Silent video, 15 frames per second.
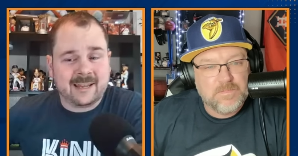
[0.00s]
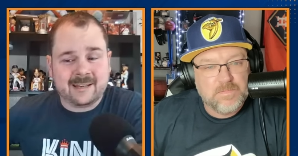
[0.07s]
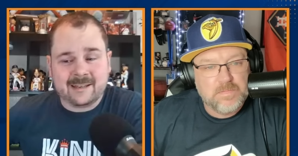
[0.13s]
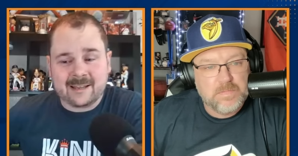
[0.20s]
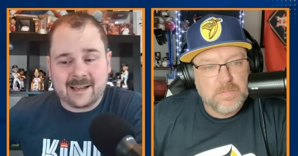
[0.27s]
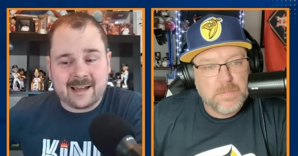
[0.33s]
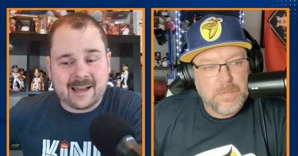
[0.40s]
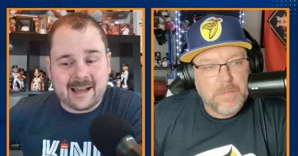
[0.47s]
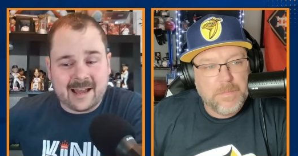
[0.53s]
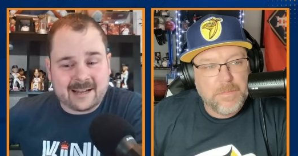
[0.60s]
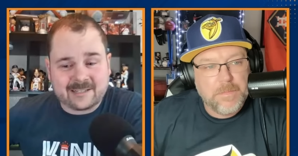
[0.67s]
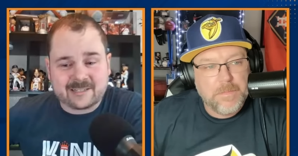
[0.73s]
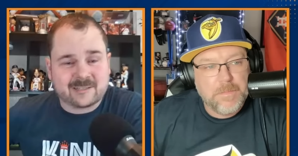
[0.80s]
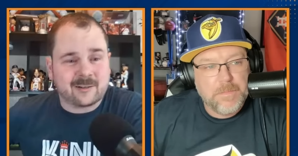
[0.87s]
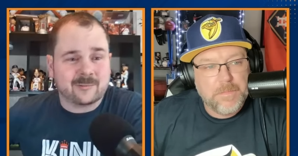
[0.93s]
Speaker 1: And I,
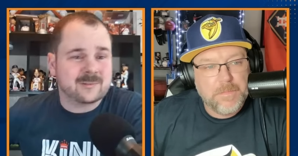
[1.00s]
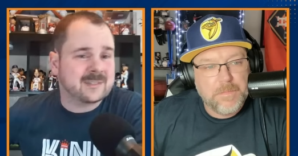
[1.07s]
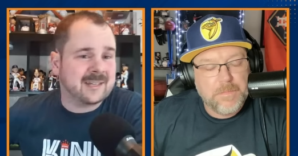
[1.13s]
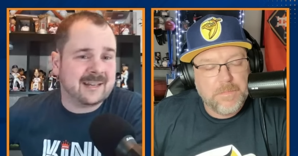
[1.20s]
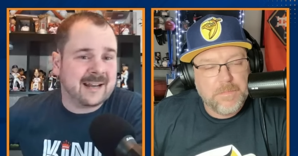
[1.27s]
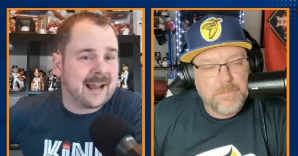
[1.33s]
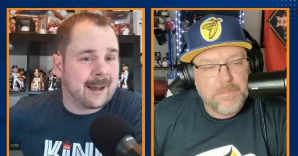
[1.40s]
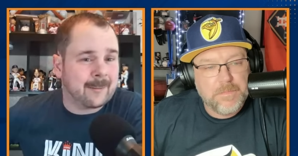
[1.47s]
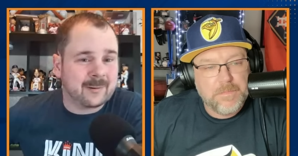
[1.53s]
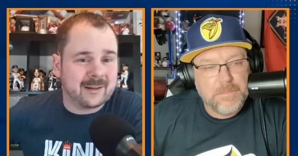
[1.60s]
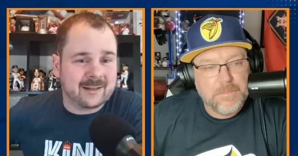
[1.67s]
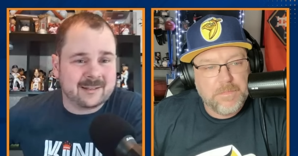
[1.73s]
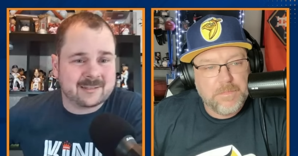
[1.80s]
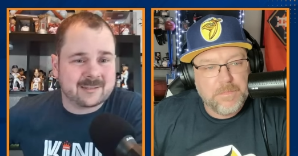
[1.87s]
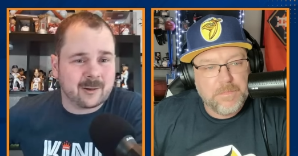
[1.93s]
I just don't see it
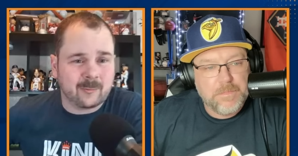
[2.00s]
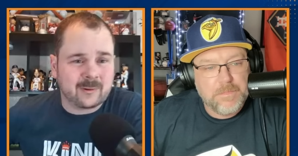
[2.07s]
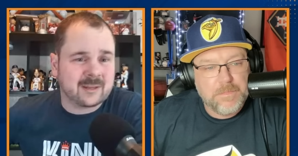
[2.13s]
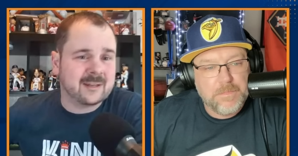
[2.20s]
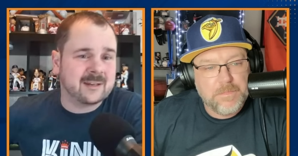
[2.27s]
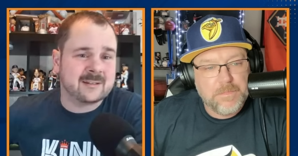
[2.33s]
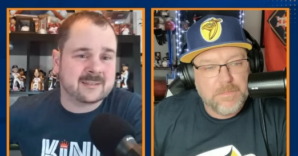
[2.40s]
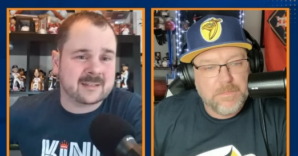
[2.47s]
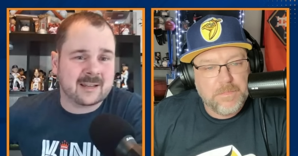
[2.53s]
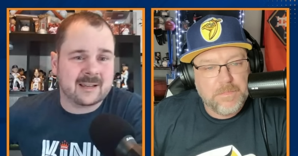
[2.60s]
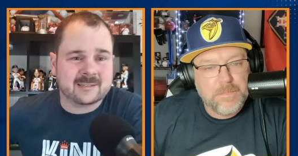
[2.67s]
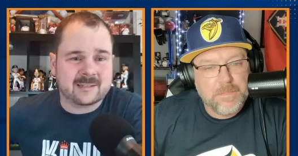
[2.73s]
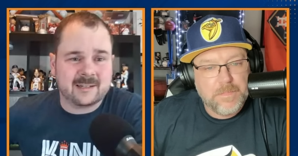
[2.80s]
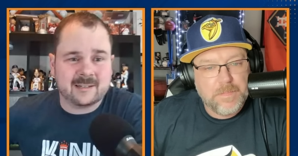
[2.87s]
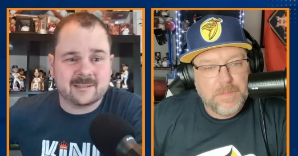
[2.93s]
happening. So we can
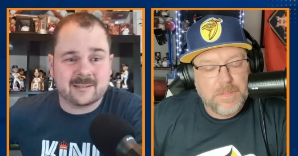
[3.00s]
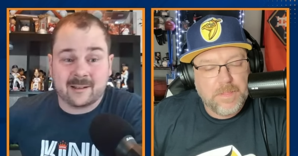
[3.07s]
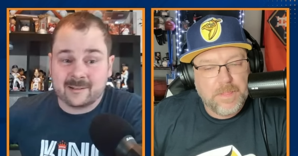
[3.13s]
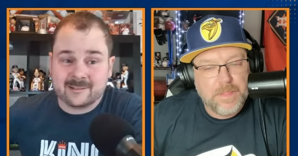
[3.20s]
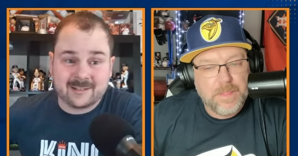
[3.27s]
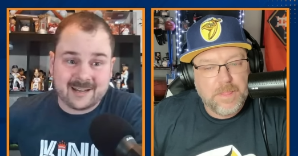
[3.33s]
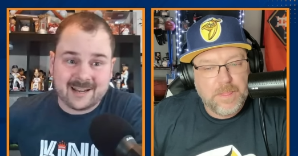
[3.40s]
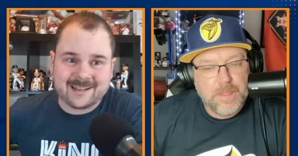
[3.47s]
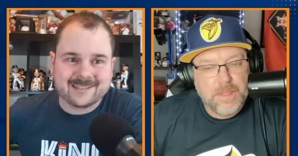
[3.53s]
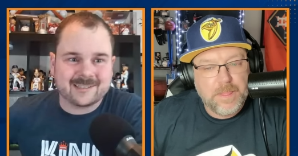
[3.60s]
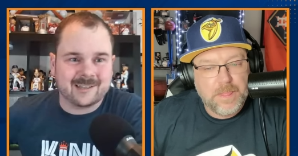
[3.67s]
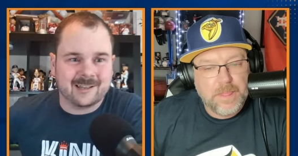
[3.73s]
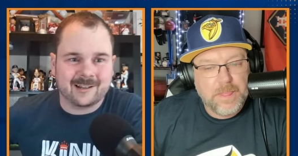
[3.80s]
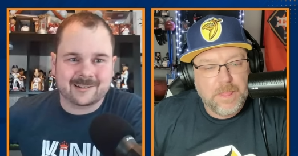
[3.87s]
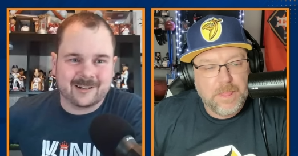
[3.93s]
discuss these on
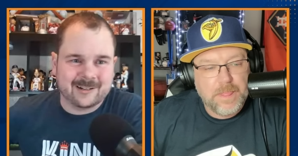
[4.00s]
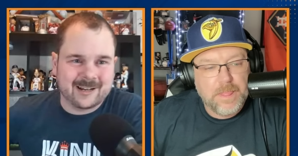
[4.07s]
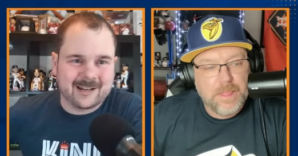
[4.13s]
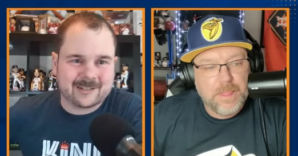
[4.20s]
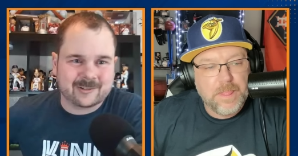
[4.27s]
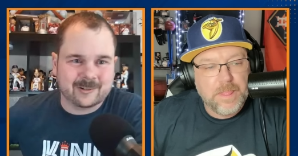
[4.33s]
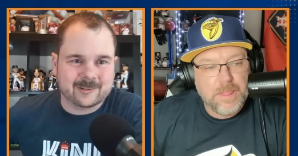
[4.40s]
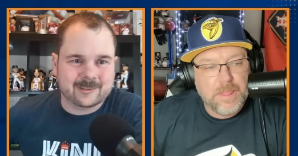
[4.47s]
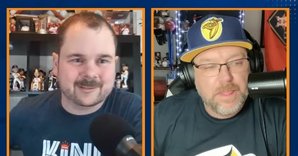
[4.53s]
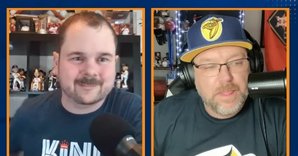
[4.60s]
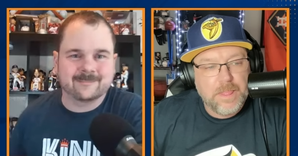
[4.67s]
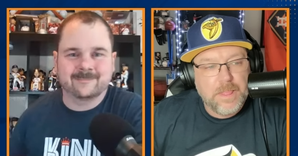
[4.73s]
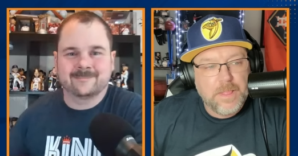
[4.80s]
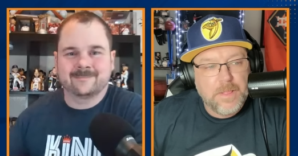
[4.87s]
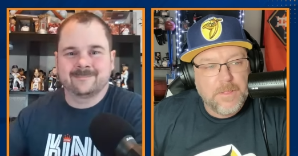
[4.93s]
today's Locked On Astros.
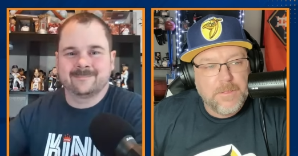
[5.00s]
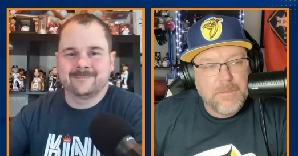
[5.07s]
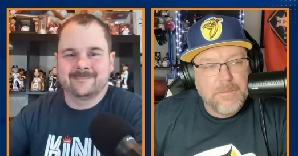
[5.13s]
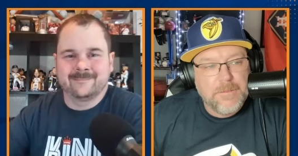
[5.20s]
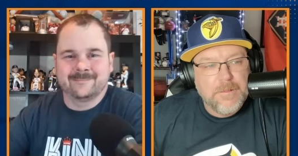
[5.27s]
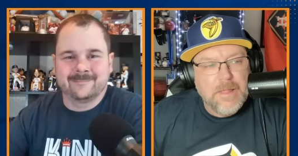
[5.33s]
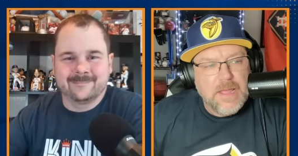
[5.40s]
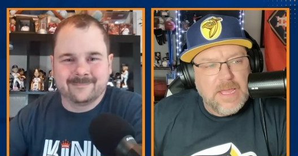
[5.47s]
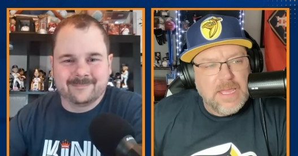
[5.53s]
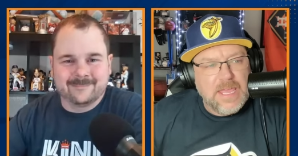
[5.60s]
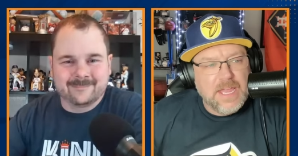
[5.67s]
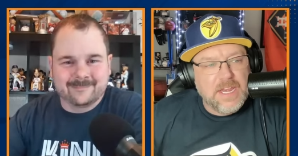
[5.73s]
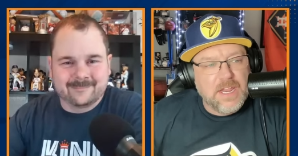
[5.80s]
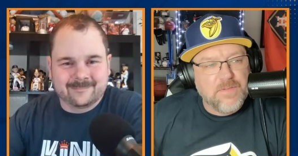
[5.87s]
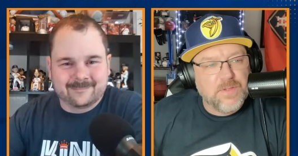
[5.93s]

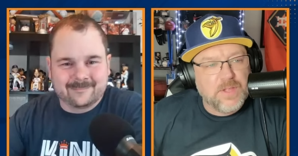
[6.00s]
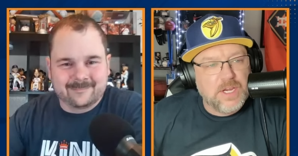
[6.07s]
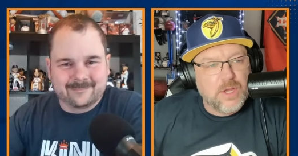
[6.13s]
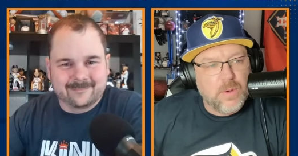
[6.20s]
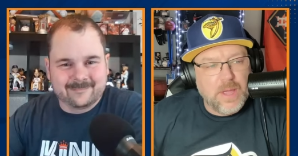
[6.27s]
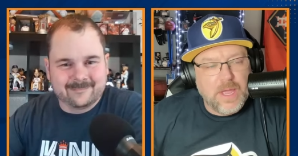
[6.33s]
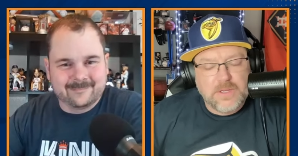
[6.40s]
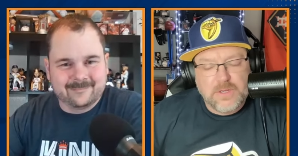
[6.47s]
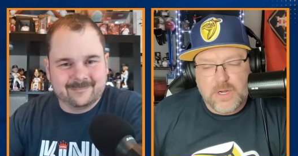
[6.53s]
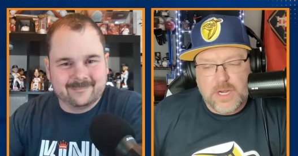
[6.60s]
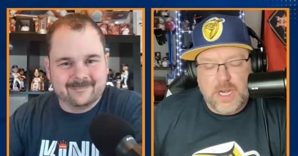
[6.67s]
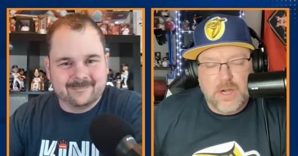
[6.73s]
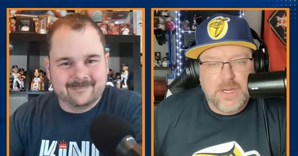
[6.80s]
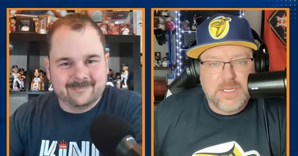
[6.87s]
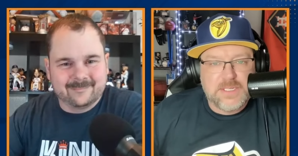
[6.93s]
Speaker 2: Yeah, definitely. You know, Hector
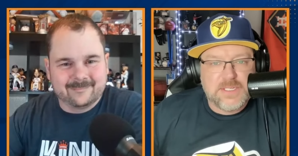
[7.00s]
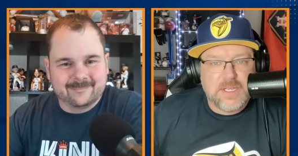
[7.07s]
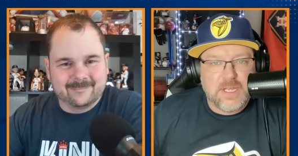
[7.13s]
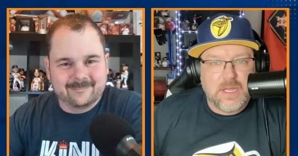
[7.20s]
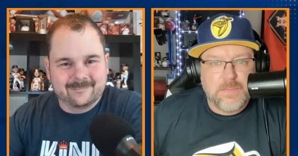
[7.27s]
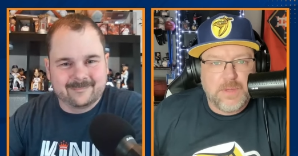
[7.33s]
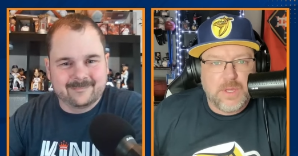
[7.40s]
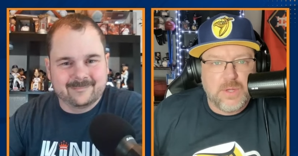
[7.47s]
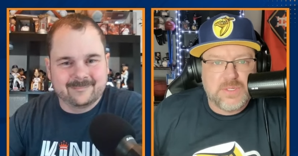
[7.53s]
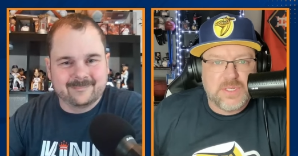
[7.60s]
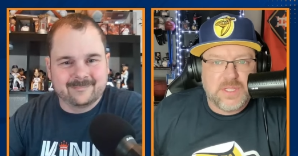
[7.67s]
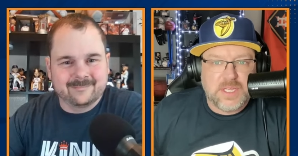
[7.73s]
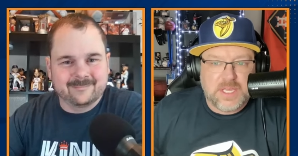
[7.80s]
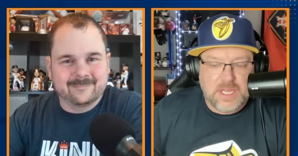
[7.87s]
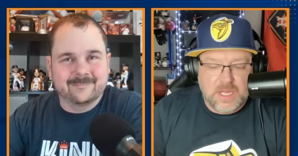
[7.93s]
Neris um, goes to
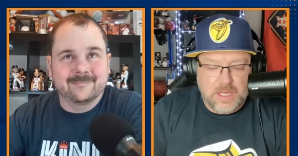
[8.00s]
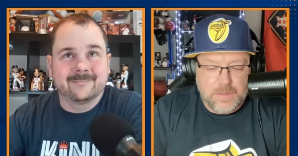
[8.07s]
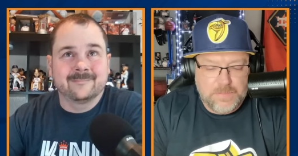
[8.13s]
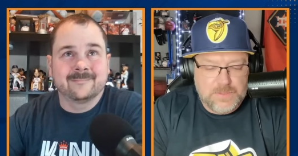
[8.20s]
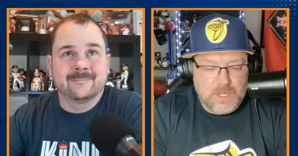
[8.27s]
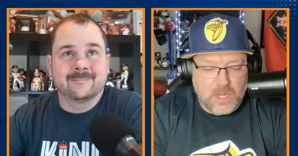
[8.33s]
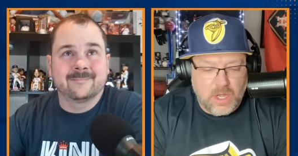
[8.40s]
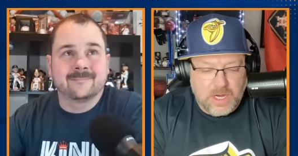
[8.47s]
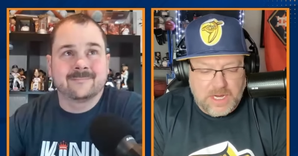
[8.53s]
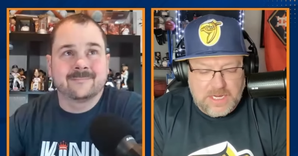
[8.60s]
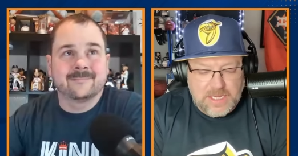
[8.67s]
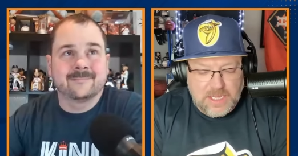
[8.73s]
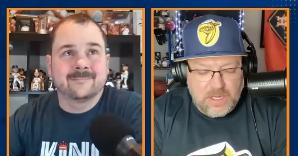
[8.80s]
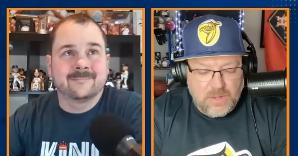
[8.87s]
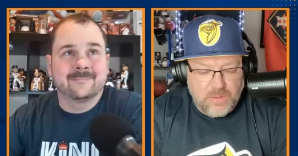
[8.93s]
the Cubs on a
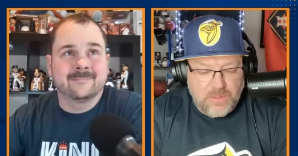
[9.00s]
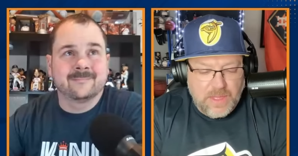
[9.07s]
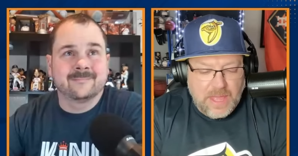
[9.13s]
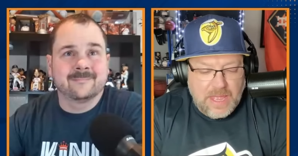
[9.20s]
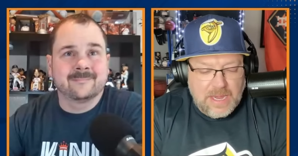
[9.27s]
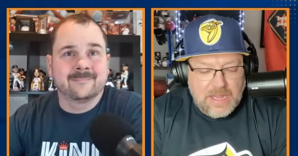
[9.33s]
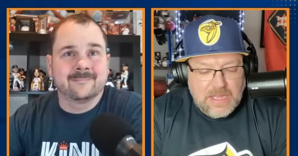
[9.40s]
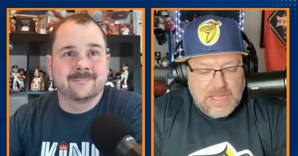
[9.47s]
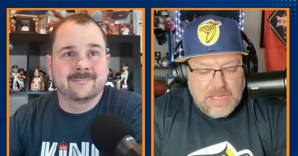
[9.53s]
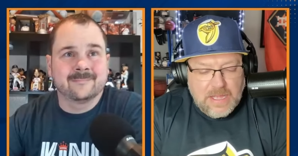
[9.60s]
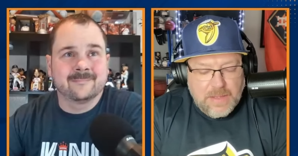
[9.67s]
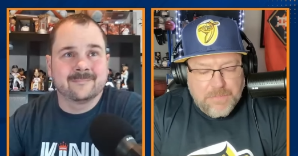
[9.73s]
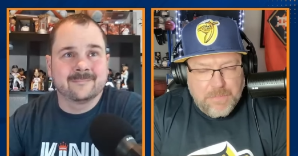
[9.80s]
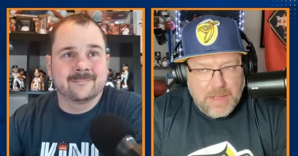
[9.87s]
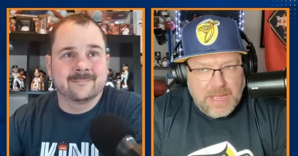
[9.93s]
deal that
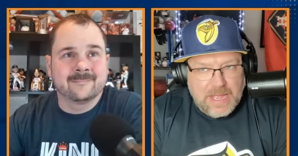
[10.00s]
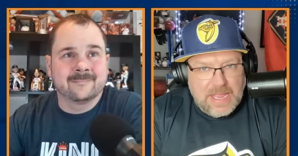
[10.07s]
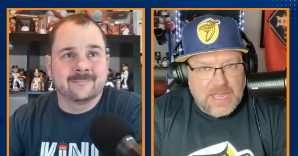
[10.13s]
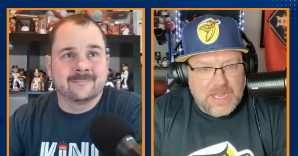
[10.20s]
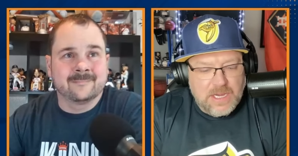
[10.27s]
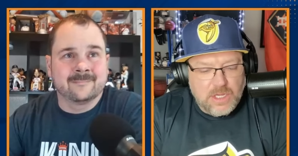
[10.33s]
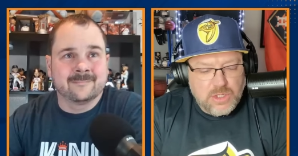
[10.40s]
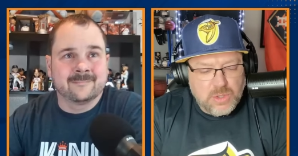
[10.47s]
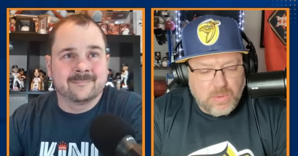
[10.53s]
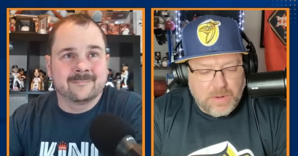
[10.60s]
my initial